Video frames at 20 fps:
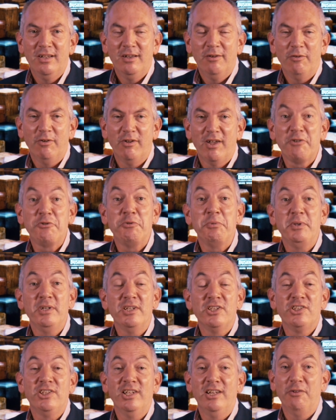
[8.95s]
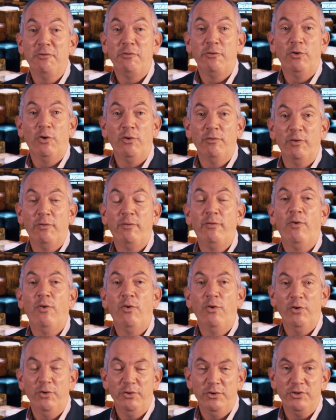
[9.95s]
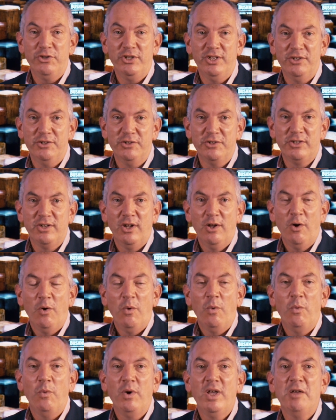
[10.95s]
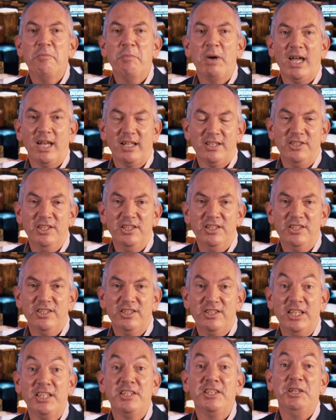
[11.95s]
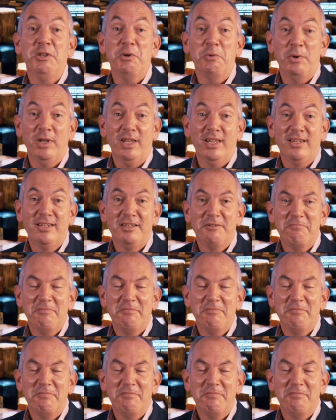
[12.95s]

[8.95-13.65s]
We've actually been distilling for over 400 years, way back since 1608.